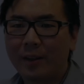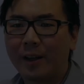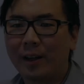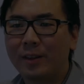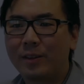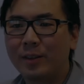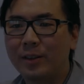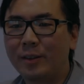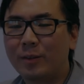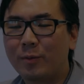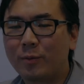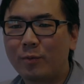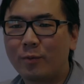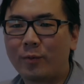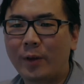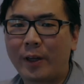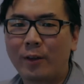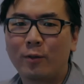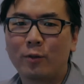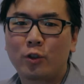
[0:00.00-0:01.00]
I think
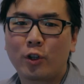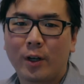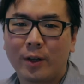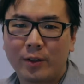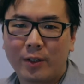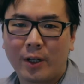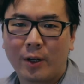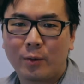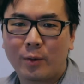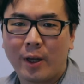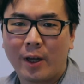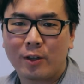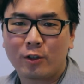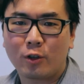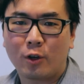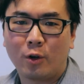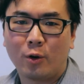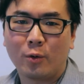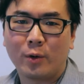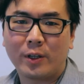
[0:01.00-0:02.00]
Vancouver Chinatown has
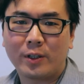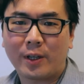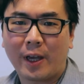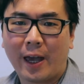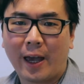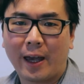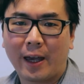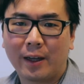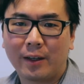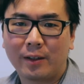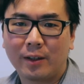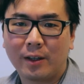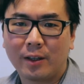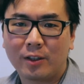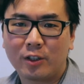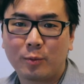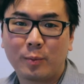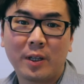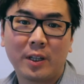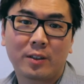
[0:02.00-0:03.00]
always had
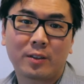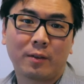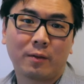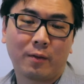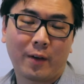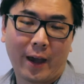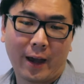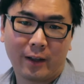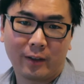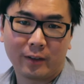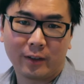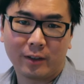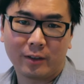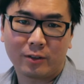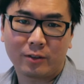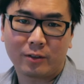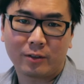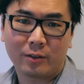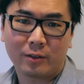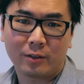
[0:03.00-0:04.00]
its peaks and
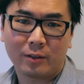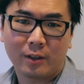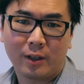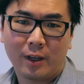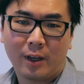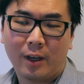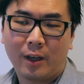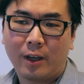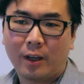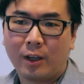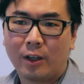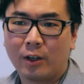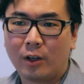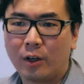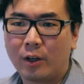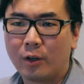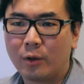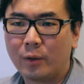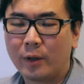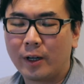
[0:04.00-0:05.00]
valleys.
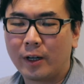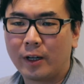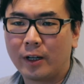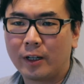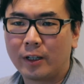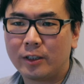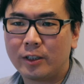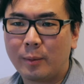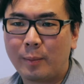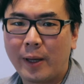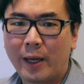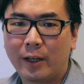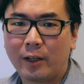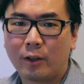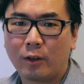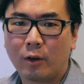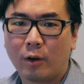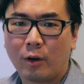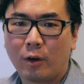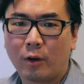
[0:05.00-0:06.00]

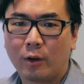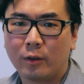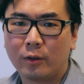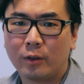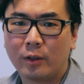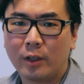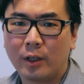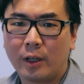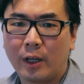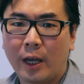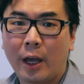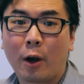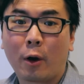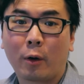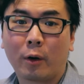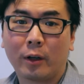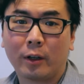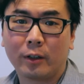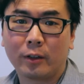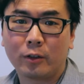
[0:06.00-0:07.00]
Depending on the
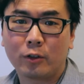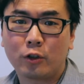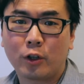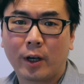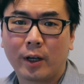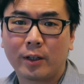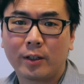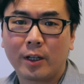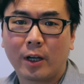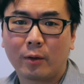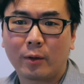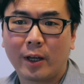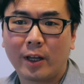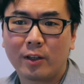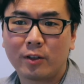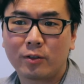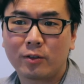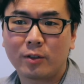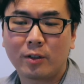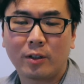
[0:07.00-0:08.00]
era, Chinatown
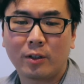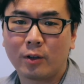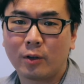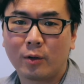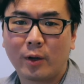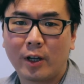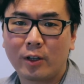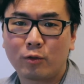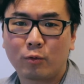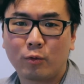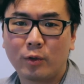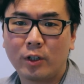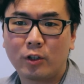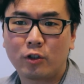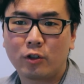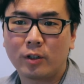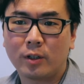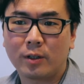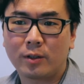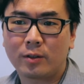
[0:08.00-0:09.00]
has
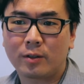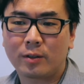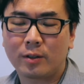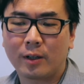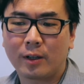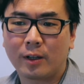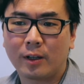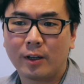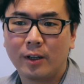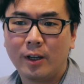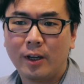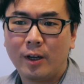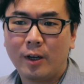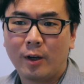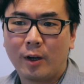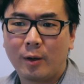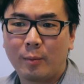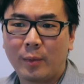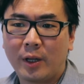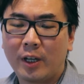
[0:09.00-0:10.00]
reached its
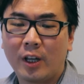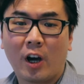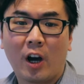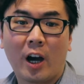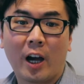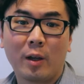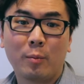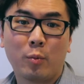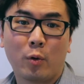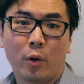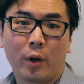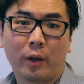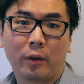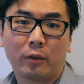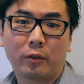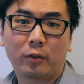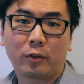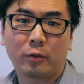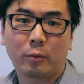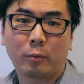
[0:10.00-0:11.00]
many high
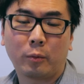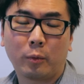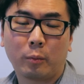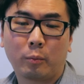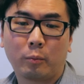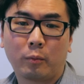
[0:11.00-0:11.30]
points.